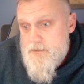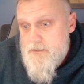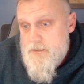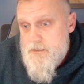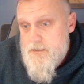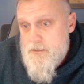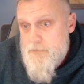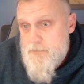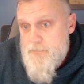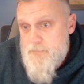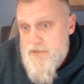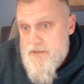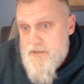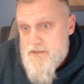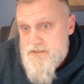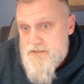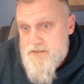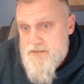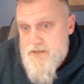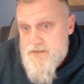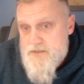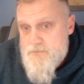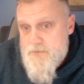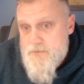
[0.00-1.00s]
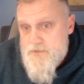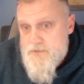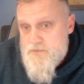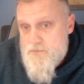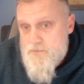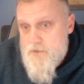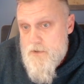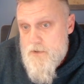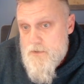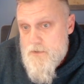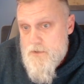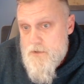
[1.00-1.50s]
because these ones were
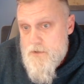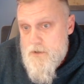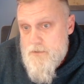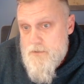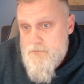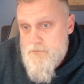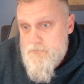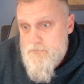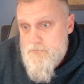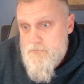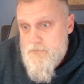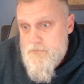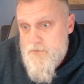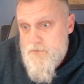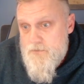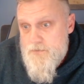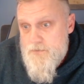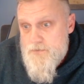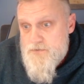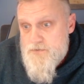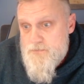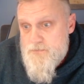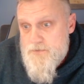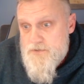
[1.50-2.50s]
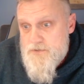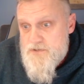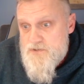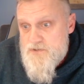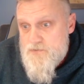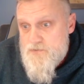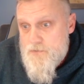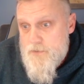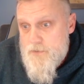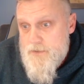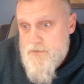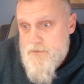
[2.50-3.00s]
all gone, crews were
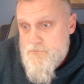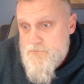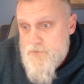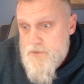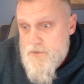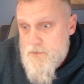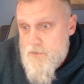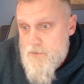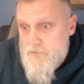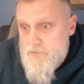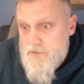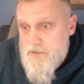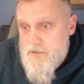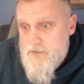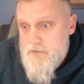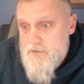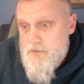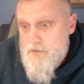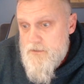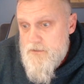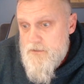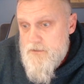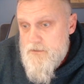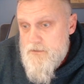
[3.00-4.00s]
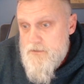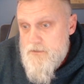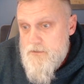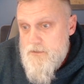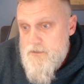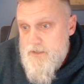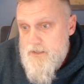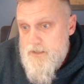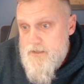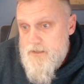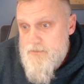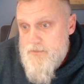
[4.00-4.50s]
destroyed and run over.
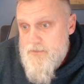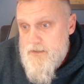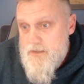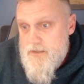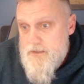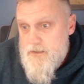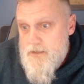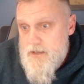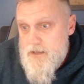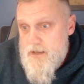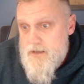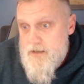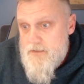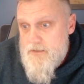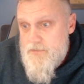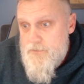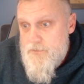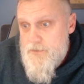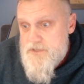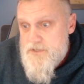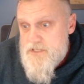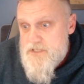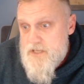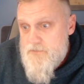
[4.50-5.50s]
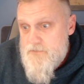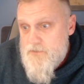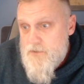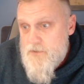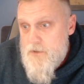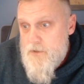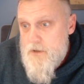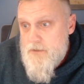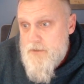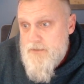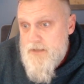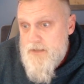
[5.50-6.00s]
And they had a 37
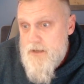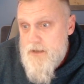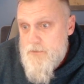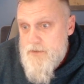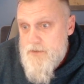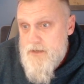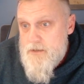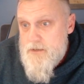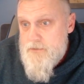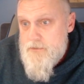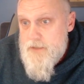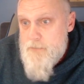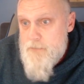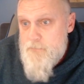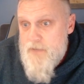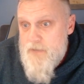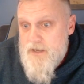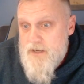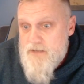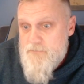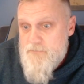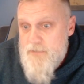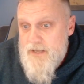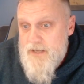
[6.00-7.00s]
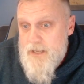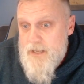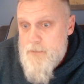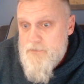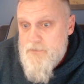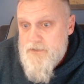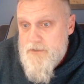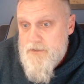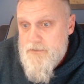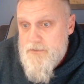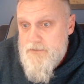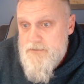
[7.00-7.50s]
long down here that might have been able
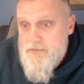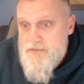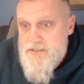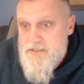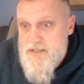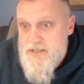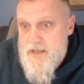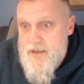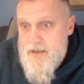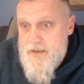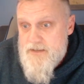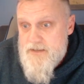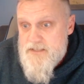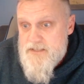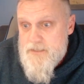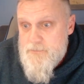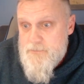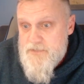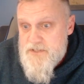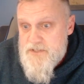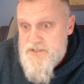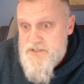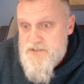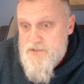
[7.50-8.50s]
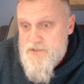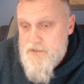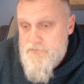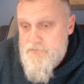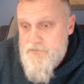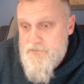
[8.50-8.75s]
to tag some of the stuff in the